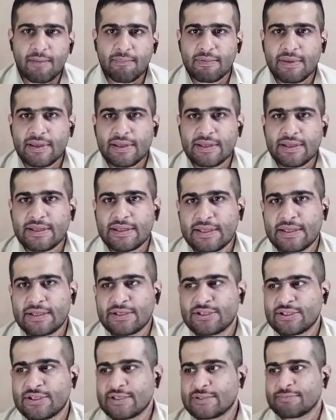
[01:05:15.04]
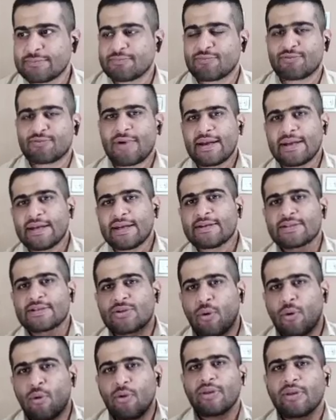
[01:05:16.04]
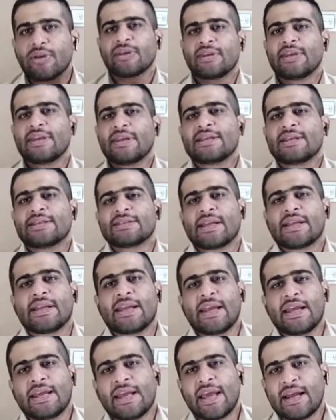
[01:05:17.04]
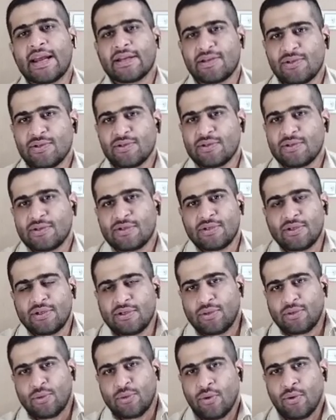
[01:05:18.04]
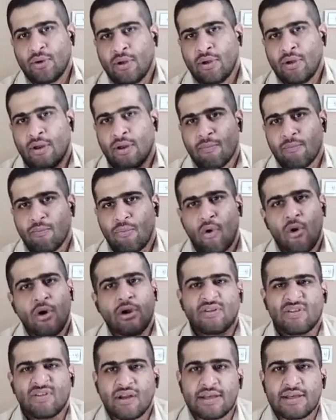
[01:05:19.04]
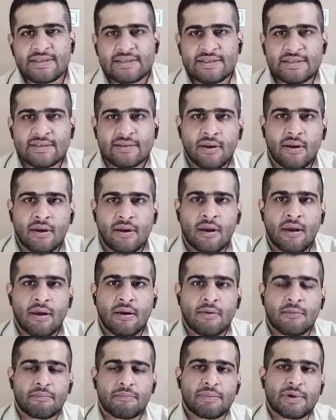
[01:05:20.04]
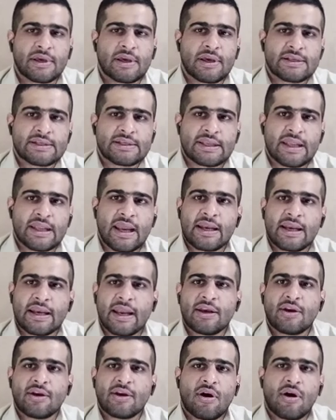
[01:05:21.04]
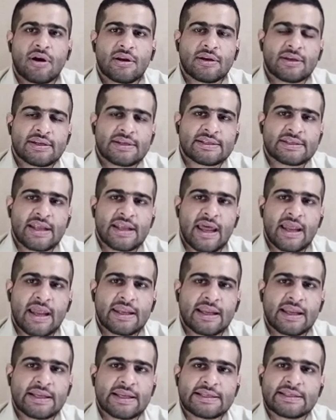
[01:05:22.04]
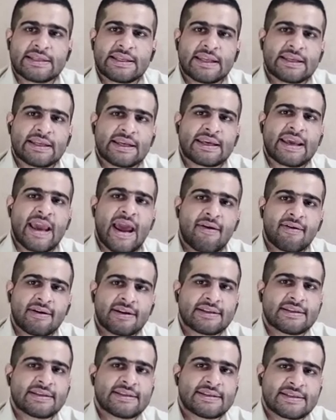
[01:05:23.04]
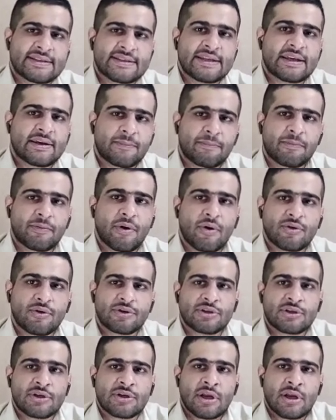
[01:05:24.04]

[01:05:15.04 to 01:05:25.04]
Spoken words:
it just renders all the things that they can do to you pointless, because then you understand that the carrot and stick approach